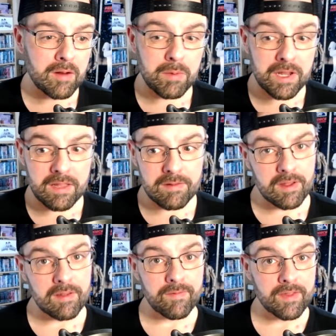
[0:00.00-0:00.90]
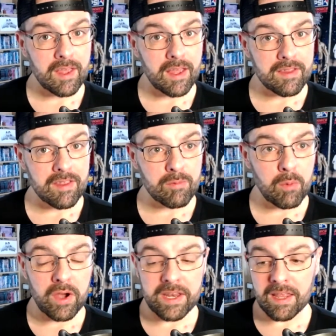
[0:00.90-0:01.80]
But at this
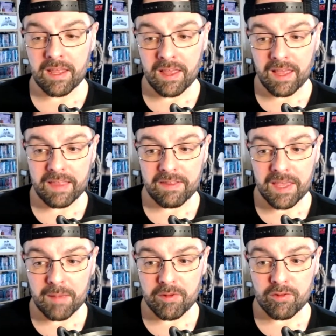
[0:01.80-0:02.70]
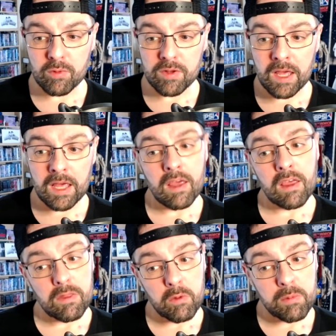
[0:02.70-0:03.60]
point in the episode,
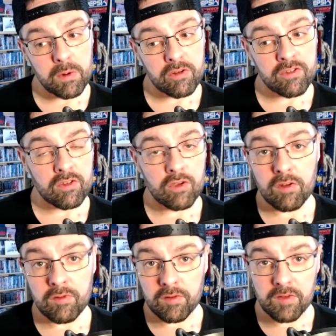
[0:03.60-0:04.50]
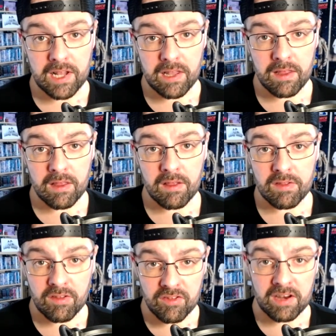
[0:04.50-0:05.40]
the only person that could have revealed the
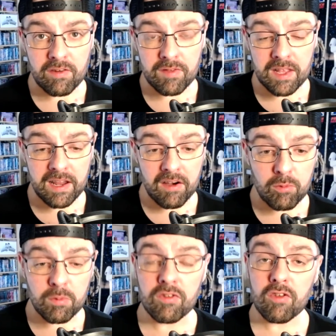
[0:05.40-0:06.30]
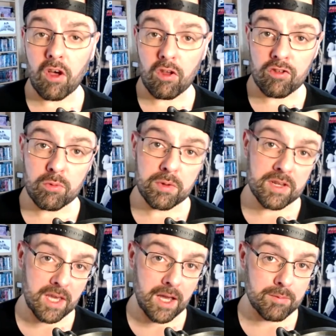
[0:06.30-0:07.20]
secret of the Electrum has also
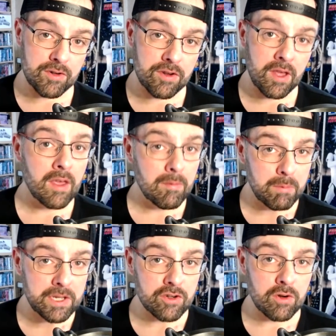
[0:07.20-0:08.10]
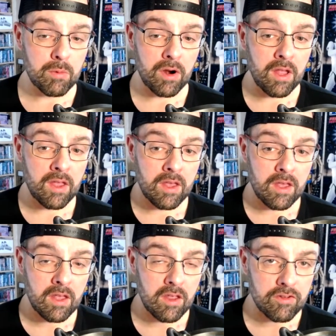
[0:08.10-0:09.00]
captured. Beachcomber
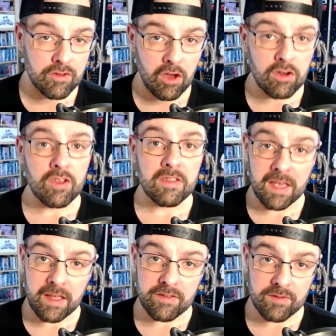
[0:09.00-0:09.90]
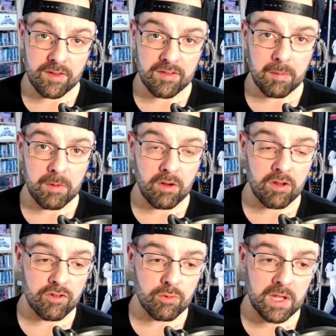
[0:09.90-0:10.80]
is now in the hands of the
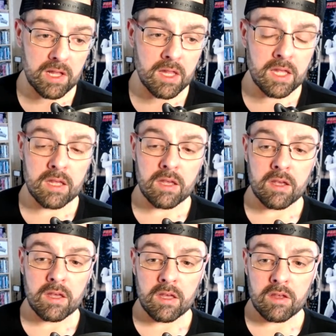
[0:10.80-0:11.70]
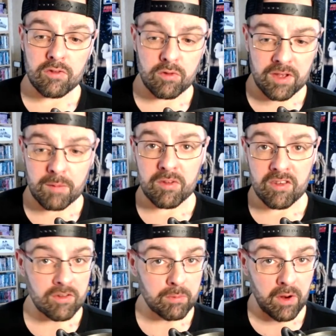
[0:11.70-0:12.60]
Decepticons as well. So there's him,
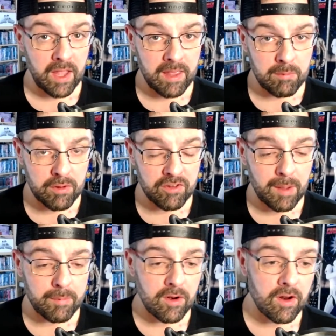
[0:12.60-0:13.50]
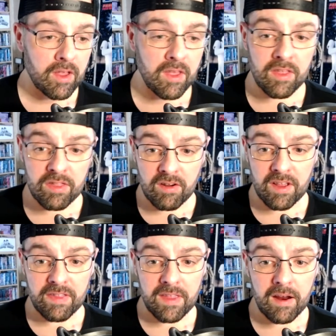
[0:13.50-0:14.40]
Seaspray, Perceptor, they're
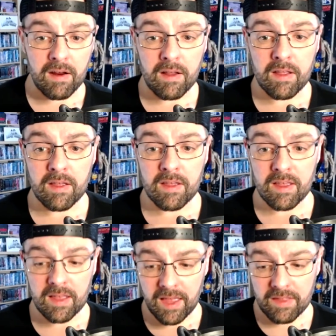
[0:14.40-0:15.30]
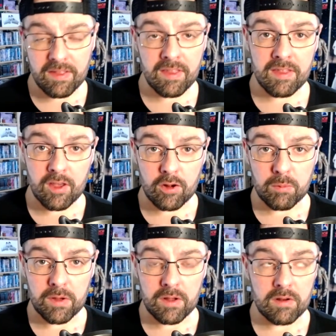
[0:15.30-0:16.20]
in there, in the
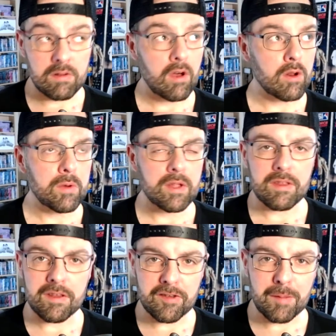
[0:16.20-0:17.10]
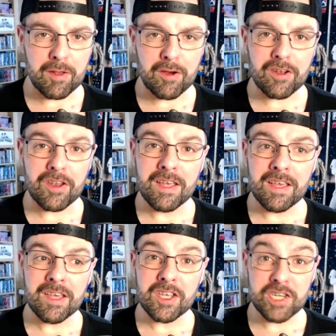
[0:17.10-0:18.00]
Autobot, the Decepticon
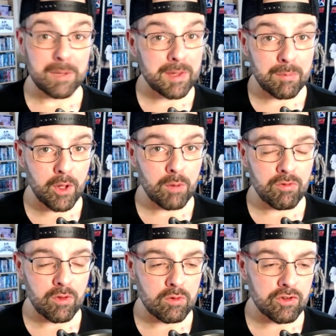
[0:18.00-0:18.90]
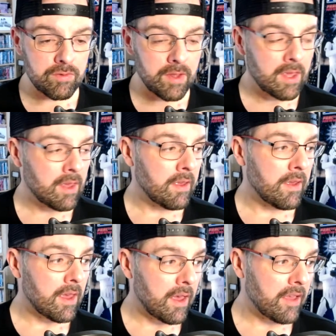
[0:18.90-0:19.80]
ship at the bottom of the ocean
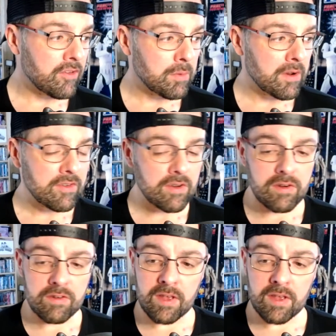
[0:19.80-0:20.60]
as prisoners.